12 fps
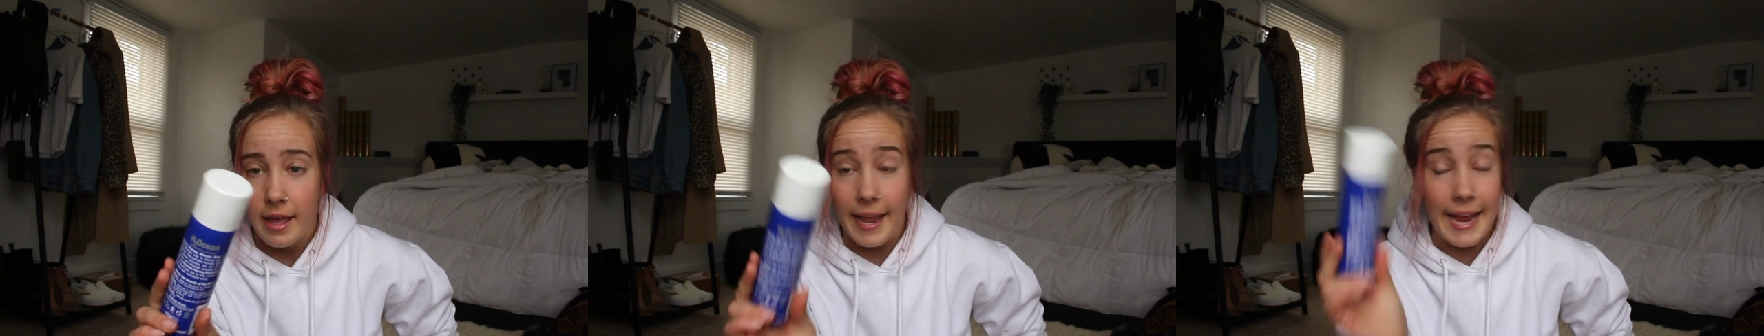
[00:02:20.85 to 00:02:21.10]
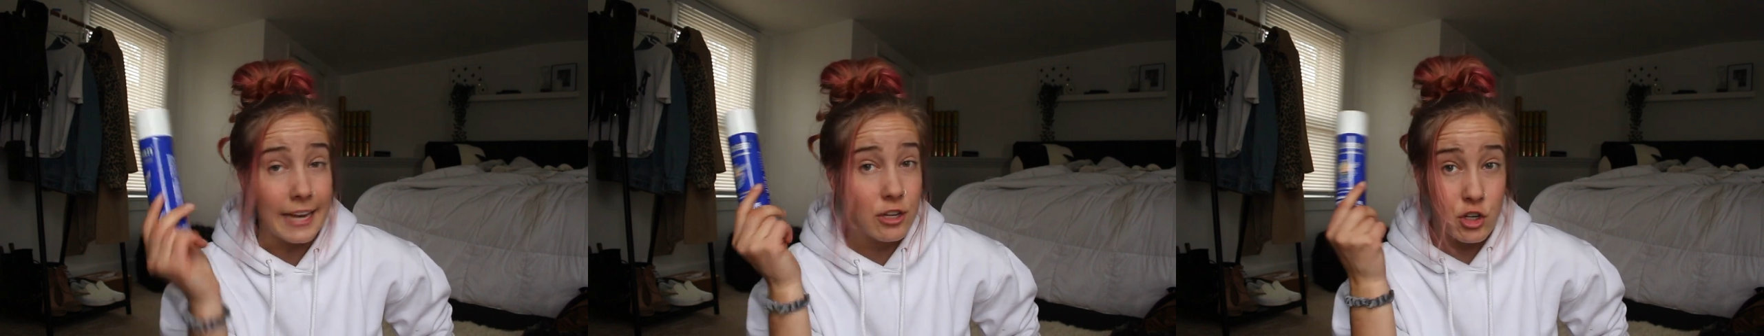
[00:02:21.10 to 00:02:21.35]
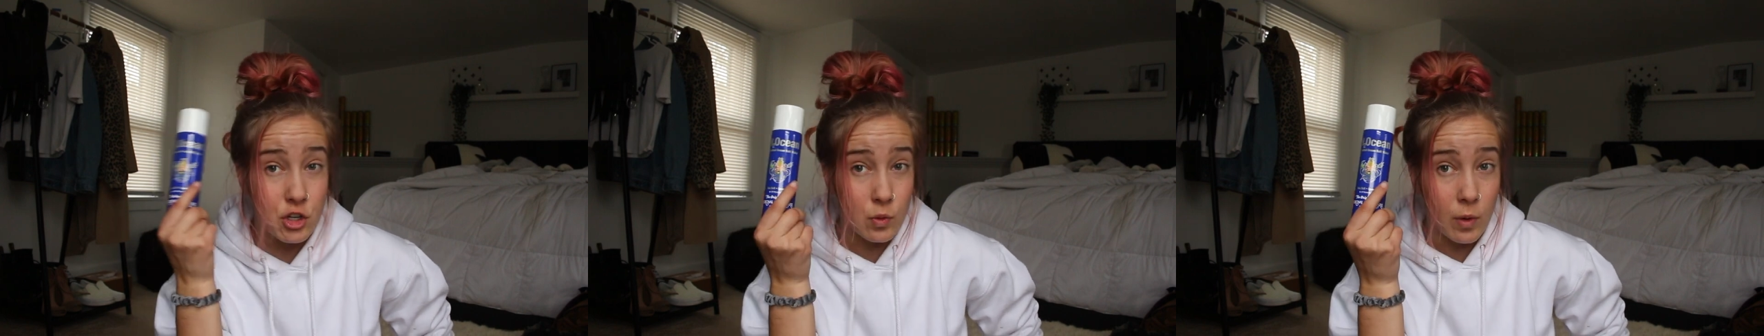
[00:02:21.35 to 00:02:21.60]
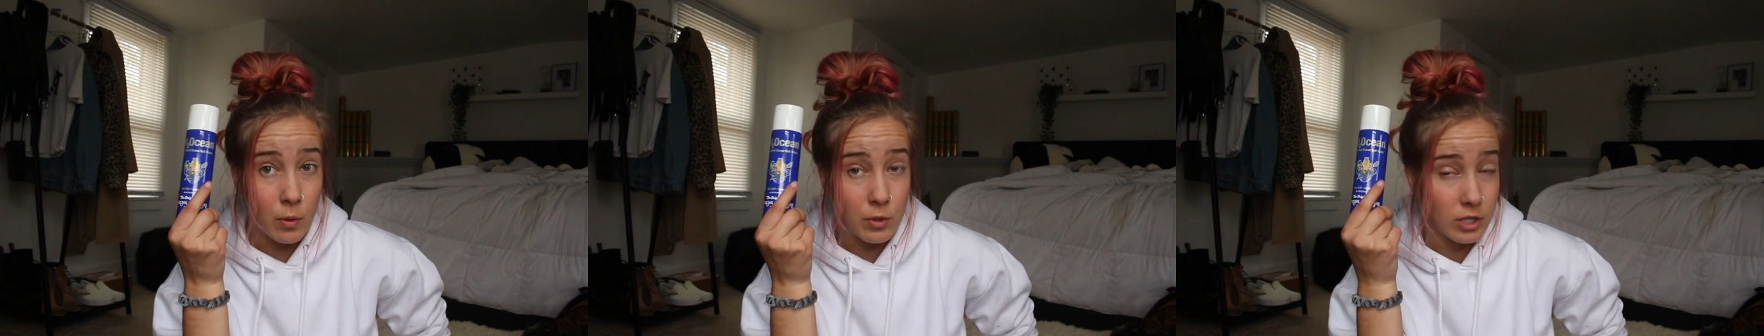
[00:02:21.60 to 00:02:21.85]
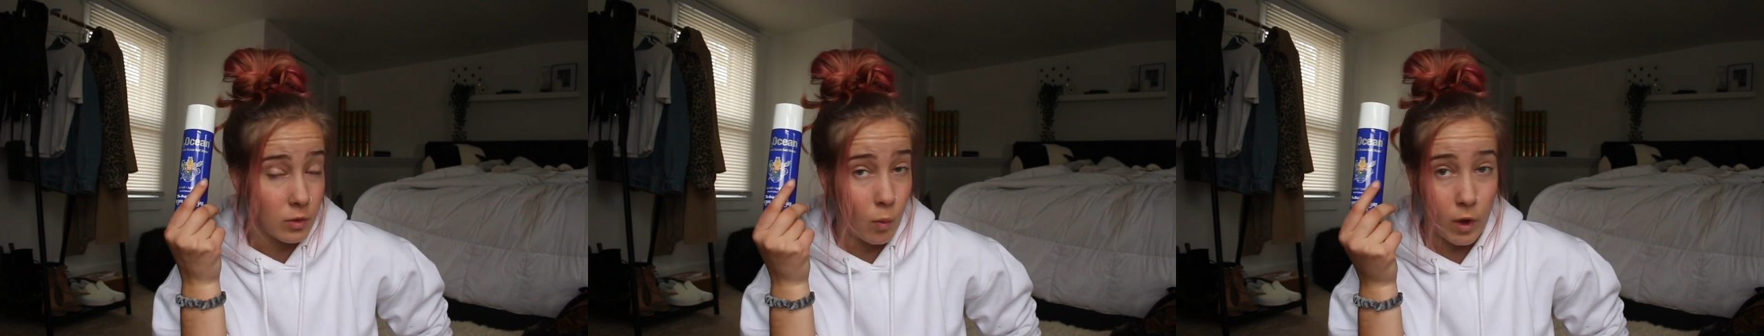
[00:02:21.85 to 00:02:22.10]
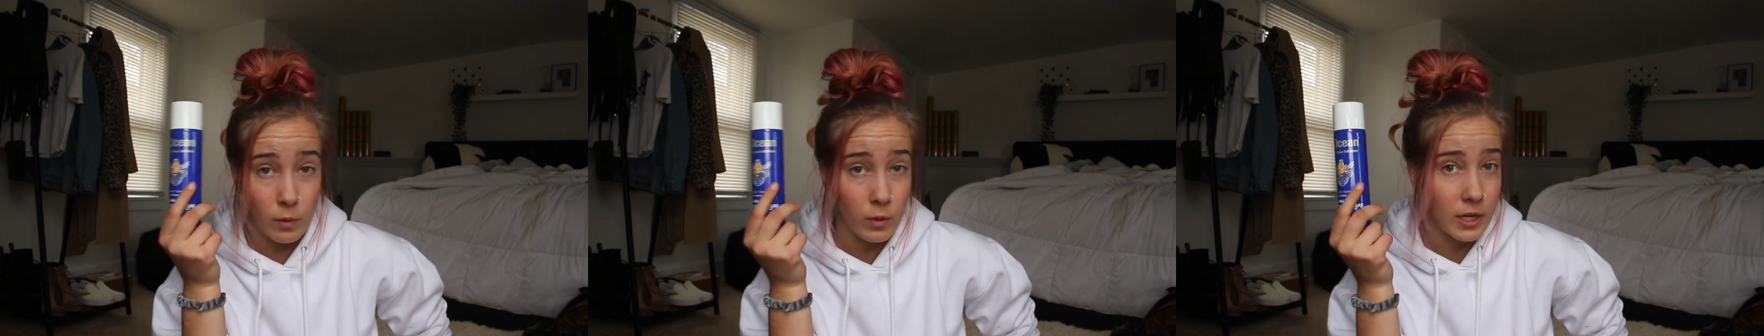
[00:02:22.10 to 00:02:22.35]
H2Ocean,
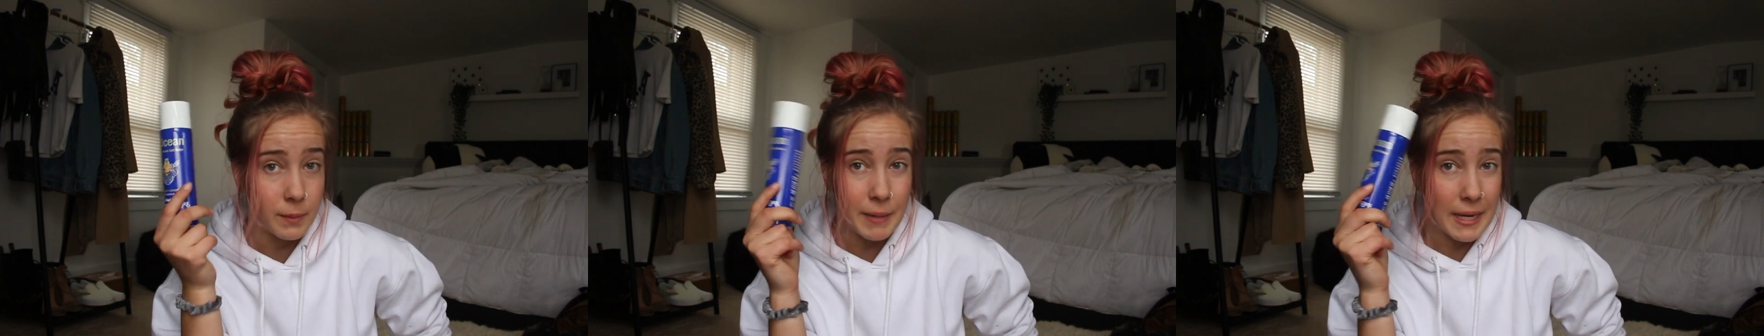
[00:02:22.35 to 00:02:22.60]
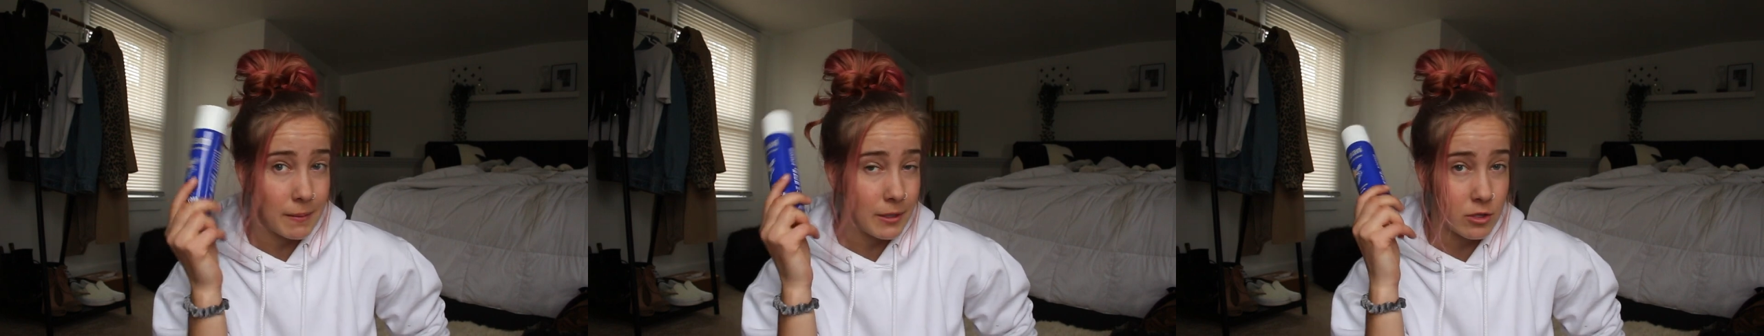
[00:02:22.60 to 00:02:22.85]
one word baby,